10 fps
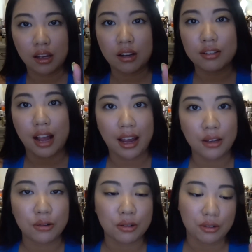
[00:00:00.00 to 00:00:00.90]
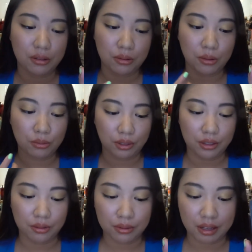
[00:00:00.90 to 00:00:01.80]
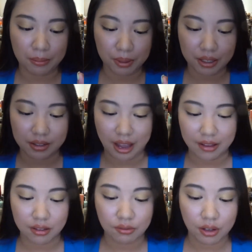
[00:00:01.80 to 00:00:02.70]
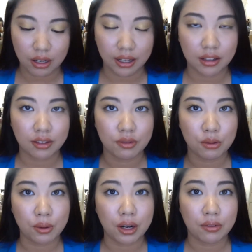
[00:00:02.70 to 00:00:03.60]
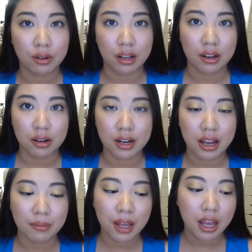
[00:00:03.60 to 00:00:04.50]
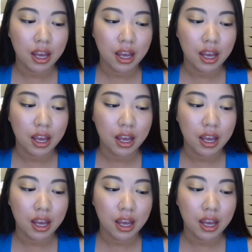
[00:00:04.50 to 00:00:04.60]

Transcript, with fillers: because I usually don't reuse them because I just felt like if you wear for a longer time